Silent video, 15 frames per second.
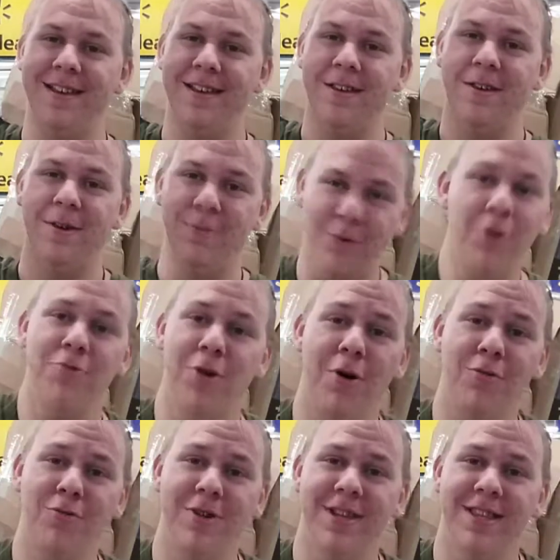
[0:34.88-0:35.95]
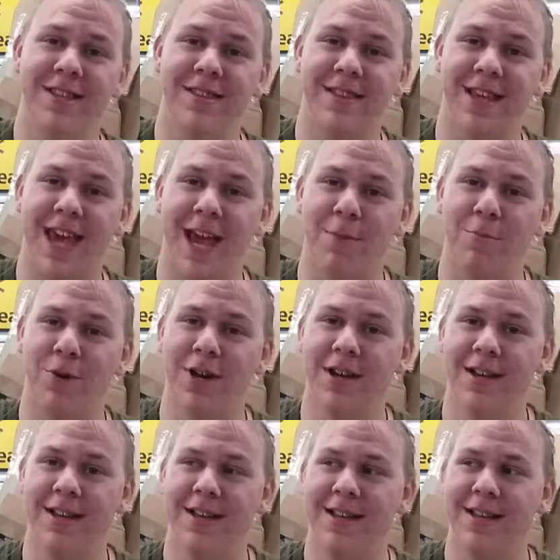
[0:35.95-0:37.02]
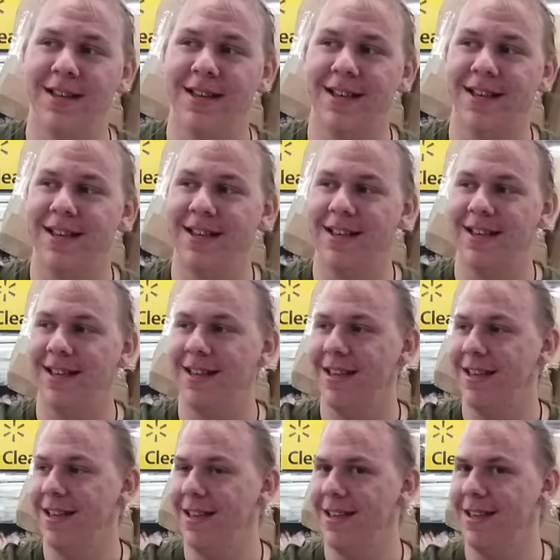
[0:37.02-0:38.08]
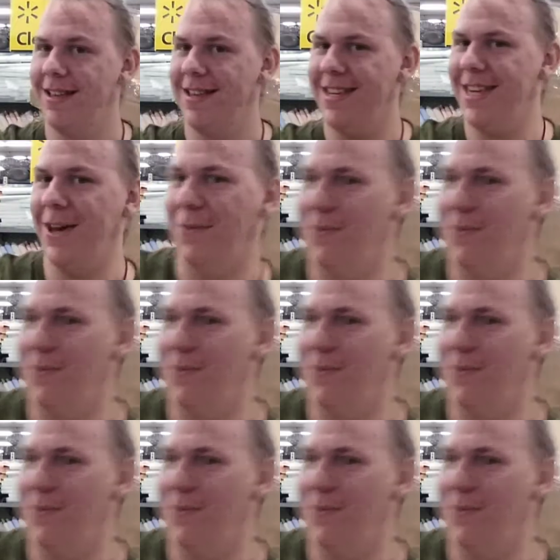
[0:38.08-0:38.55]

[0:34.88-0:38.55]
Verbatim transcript: not. won't go into the camera. You get over